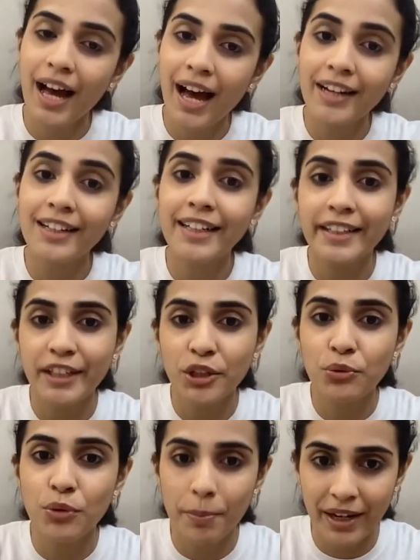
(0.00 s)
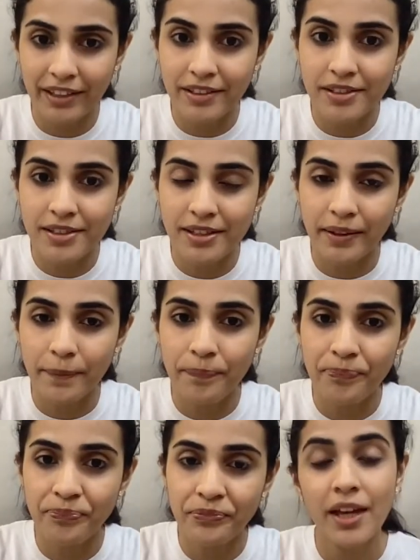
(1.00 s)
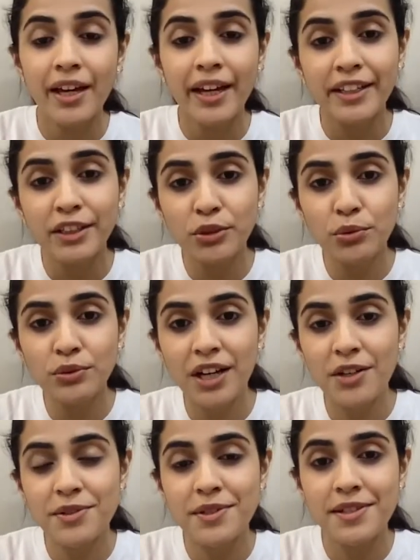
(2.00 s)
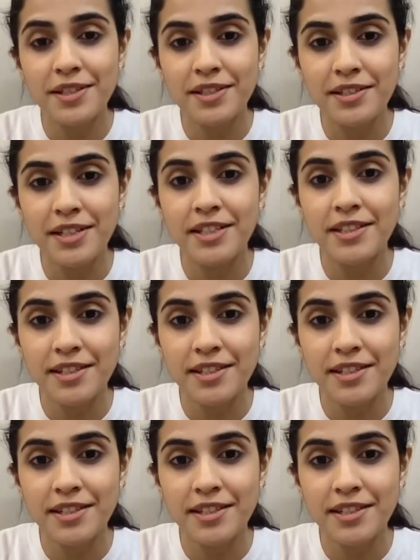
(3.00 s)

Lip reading: and leading to a pregnancy. In a 2016